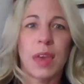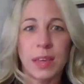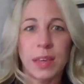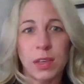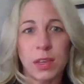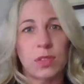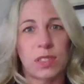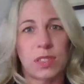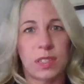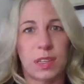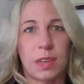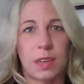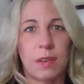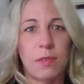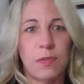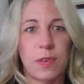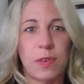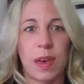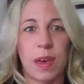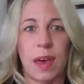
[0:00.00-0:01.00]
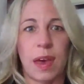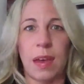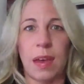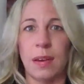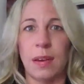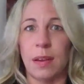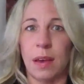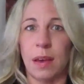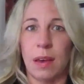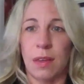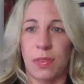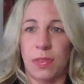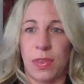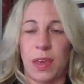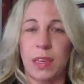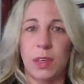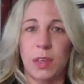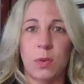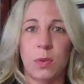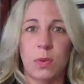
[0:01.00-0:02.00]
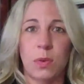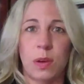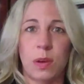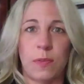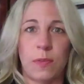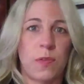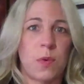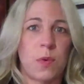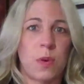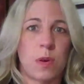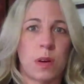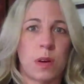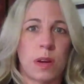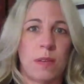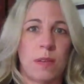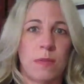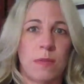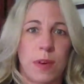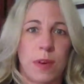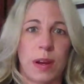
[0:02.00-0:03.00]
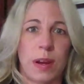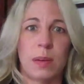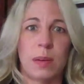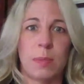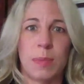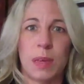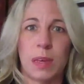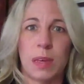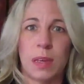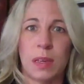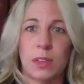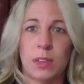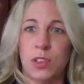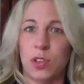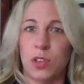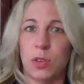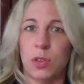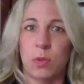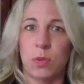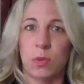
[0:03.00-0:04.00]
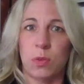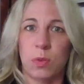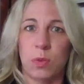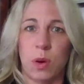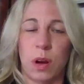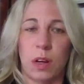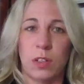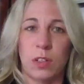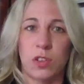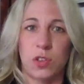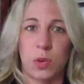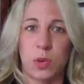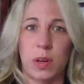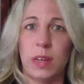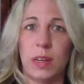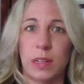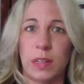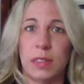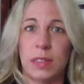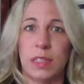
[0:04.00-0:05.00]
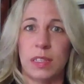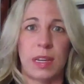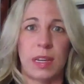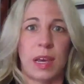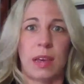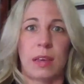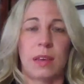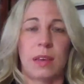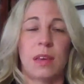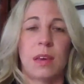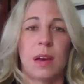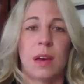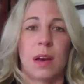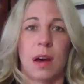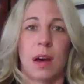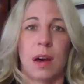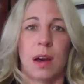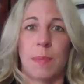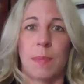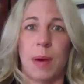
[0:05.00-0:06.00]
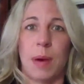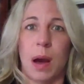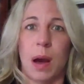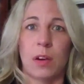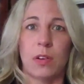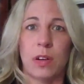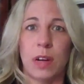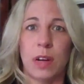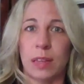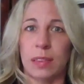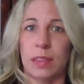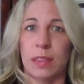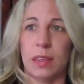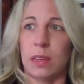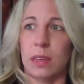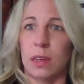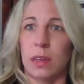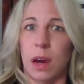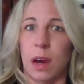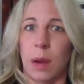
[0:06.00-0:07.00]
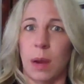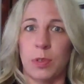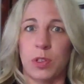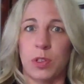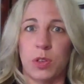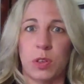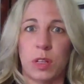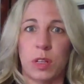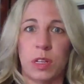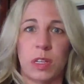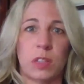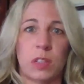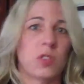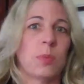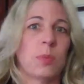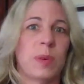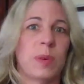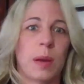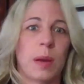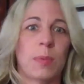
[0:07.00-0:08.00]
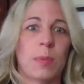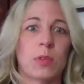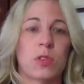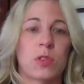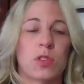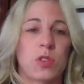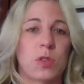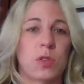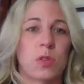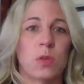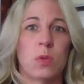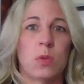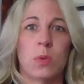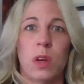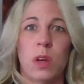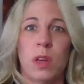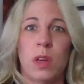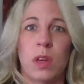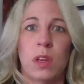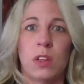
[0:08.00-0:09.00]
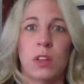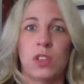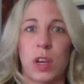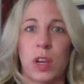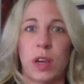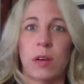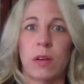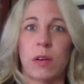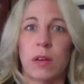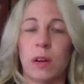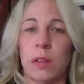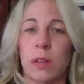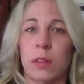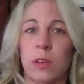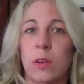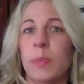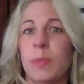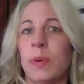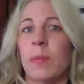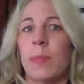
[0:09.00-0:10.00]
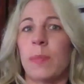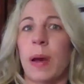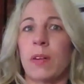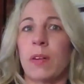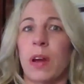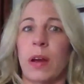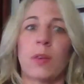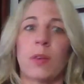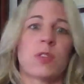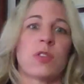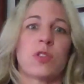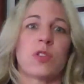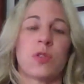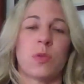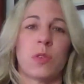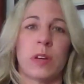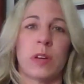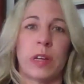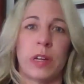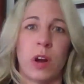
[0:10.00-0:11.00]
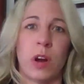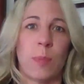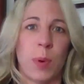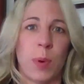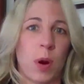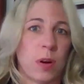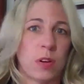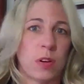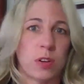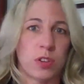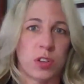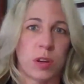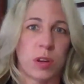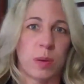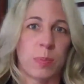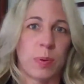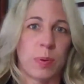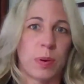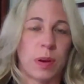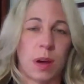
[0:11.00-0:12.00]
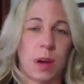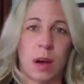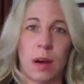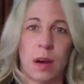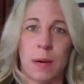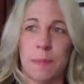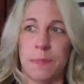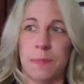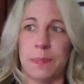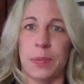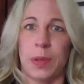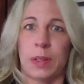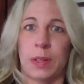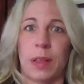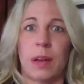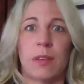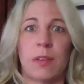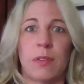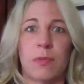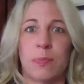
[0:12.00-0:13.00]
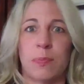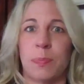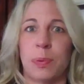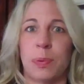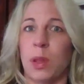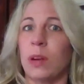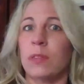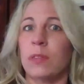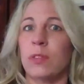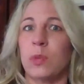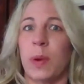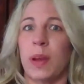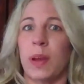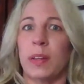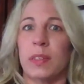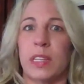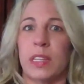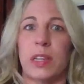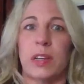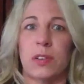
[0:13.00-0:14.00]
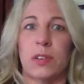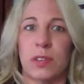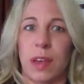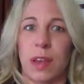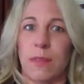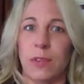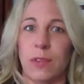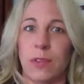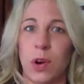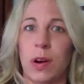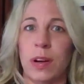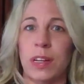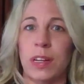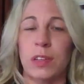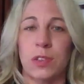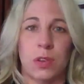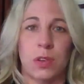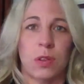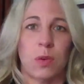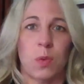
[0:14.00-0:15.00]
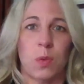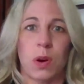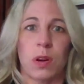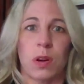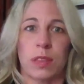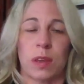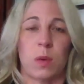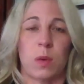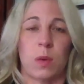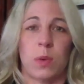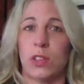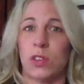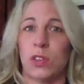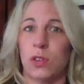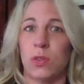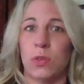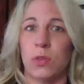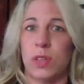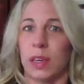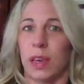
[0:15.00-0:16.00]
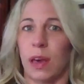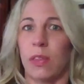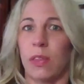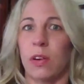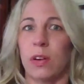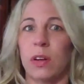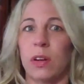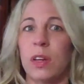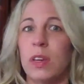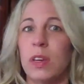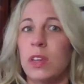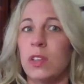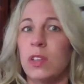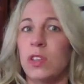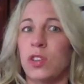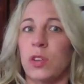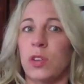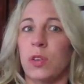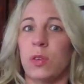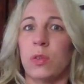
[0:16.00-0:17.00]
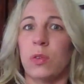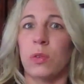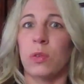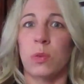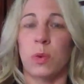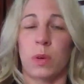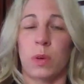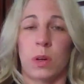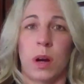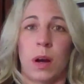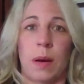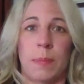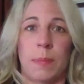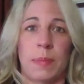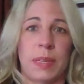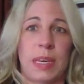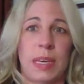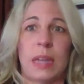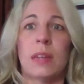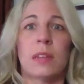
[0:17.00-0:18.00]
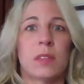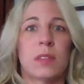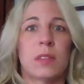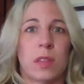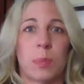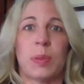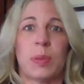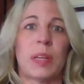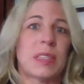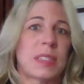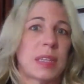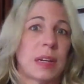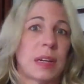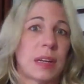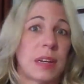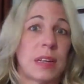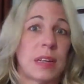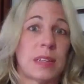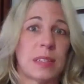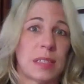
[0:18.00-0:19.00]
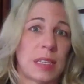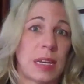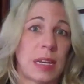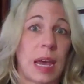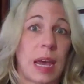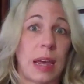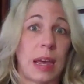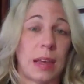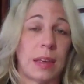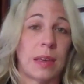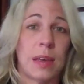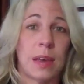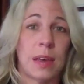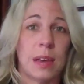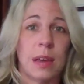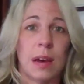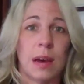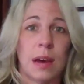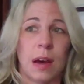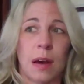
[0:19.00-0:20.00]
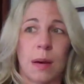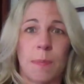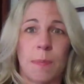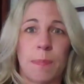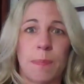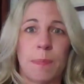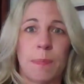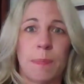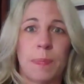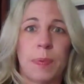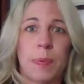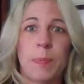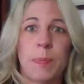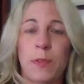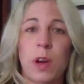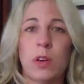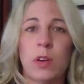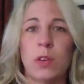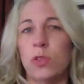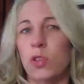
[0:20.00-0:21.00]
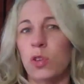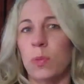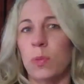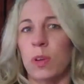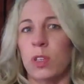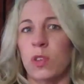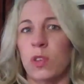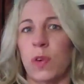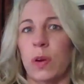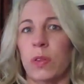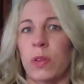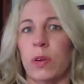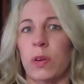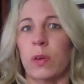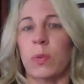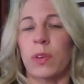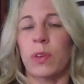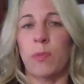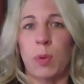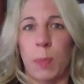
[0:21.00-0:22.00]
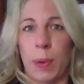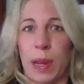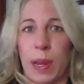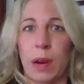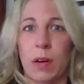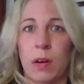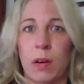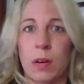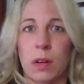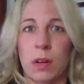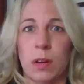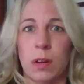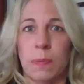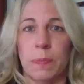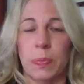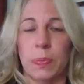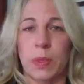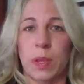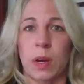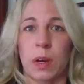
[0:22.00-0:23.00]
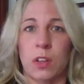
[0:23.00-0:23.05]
Thank you, Steve, and thank you for inviting me to join in today. I'm honored at the opportunity to be able to share a little bit about our story and our partnership. A lot of blood, sweat, and tears have gone into the work that we do together to get it to the place that it is today. But before I go too much further, we prepared